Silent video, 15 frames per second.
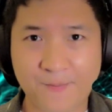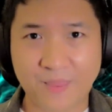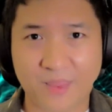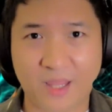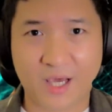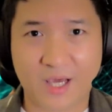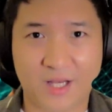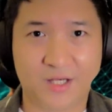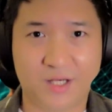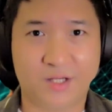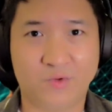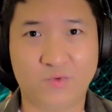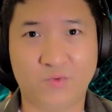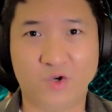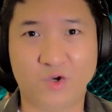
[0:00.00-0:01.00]
Then
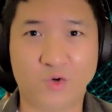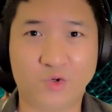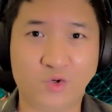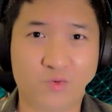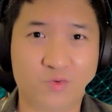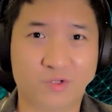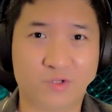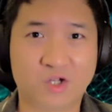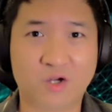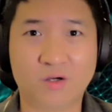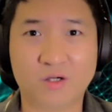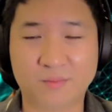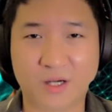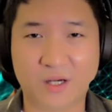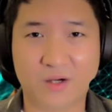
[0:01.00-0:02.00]
we also will talk
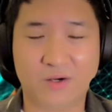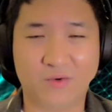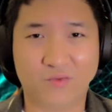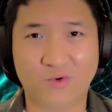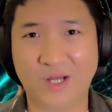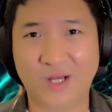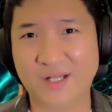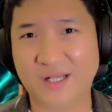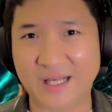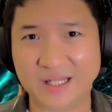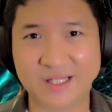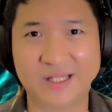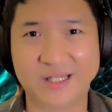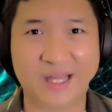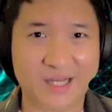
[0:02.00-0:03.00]
about what
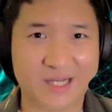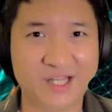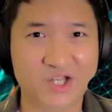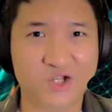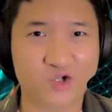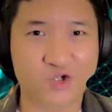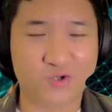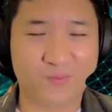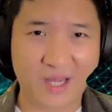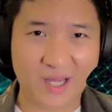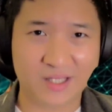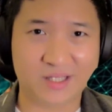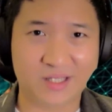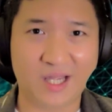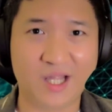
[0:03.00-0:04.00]
exactly you should pay
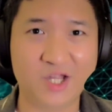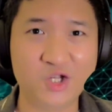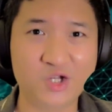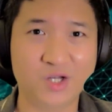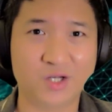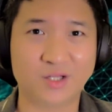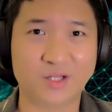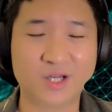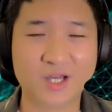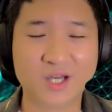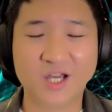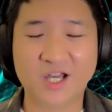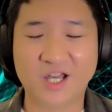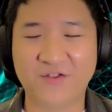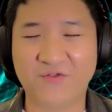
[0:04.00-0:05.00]
attention
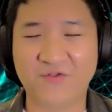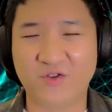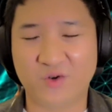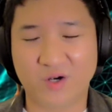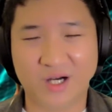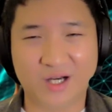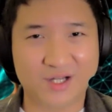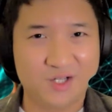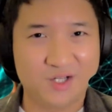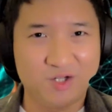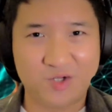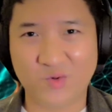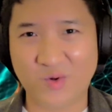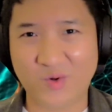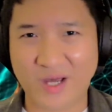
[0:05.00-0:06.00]
if you are
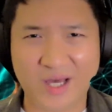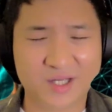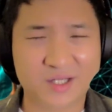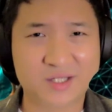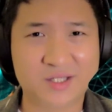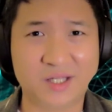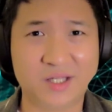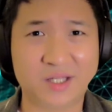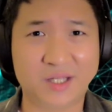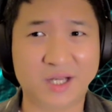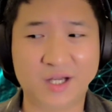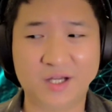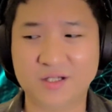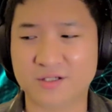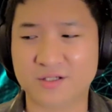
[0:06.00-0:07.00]
a UX
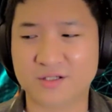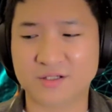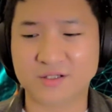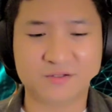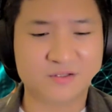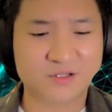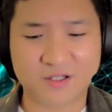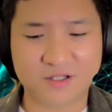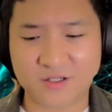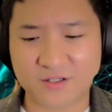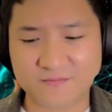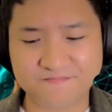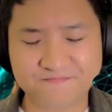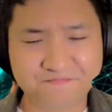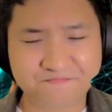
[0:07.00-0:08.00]
designer or